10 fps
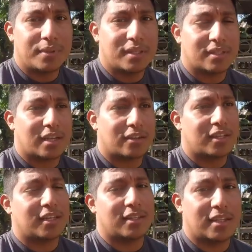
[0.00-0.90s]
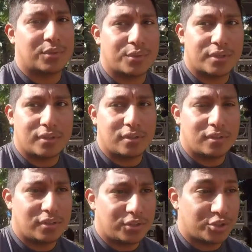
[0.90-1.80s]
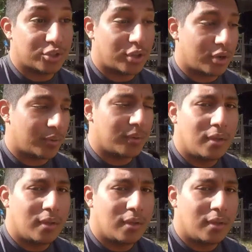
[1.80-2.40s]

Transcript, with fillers: this Saturday, that's where you should go.